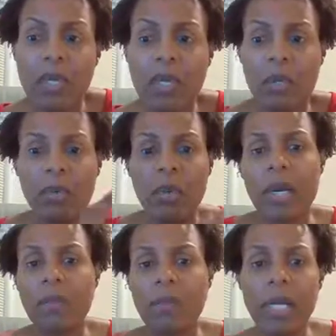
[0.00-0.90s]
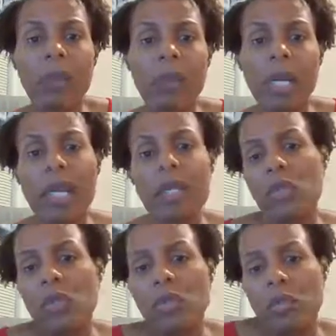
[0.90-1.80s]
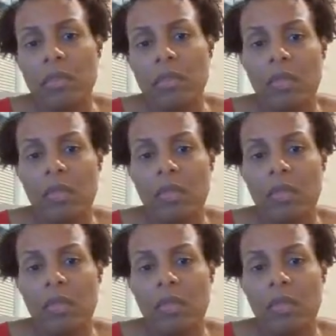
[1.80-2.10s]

So when I do